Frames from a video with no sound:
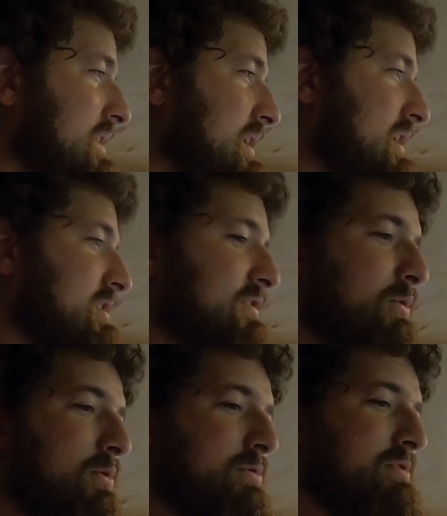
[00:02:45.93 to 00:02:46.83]
because the
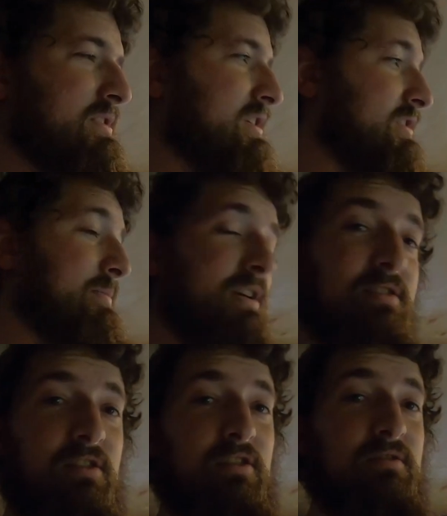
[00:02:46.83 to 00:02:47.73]
holes under the
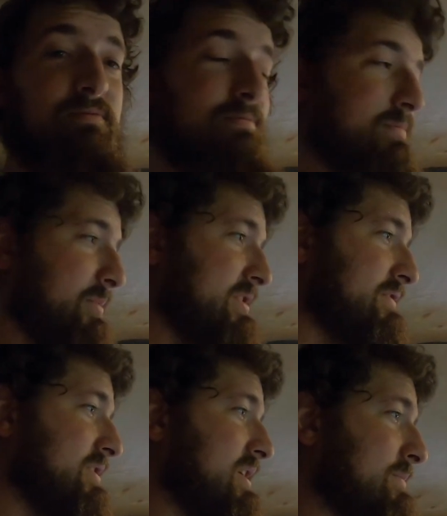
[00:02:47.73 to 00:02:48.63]
bus are all pretty
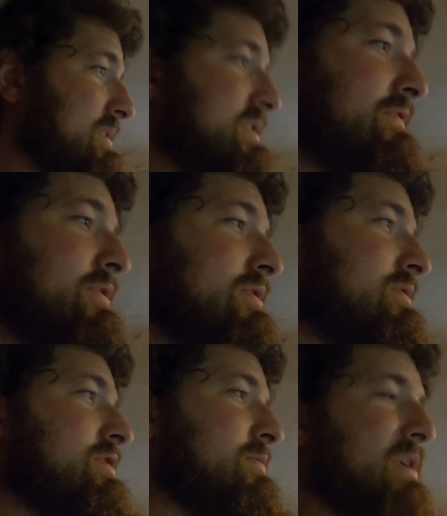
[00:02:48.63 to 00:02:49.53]
much filled up except
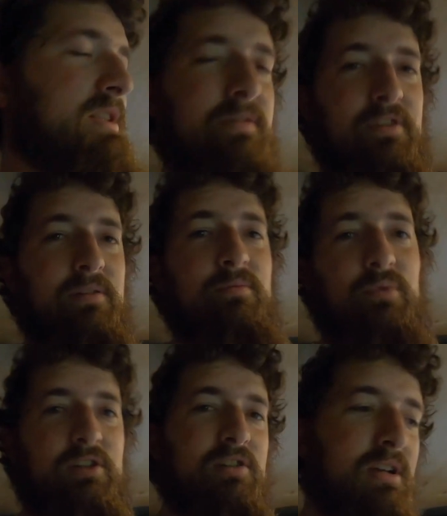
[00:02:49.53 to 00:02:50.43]
for 2 spots up front,
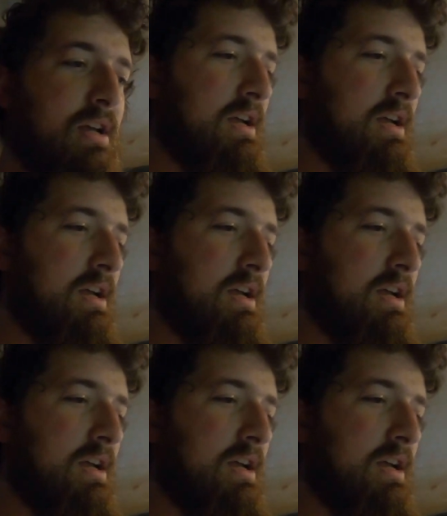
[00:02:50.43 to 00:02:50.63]
which